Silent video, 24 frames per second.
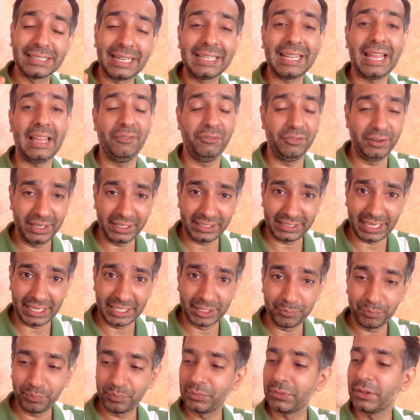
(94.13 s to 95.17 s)
That every
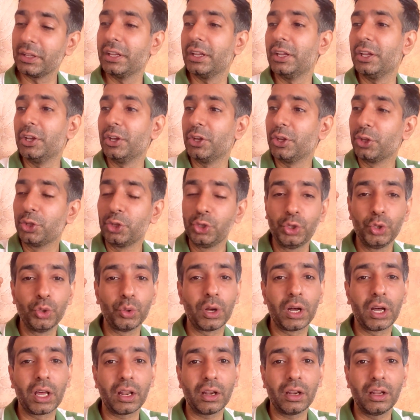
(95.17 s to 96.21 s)
time
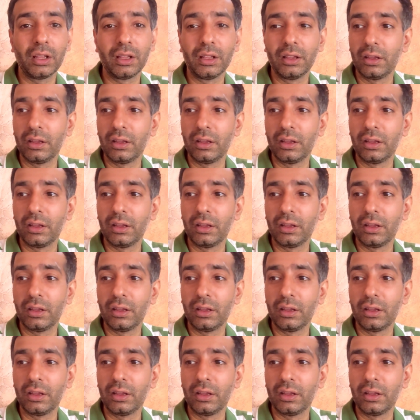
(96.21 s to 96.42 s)
your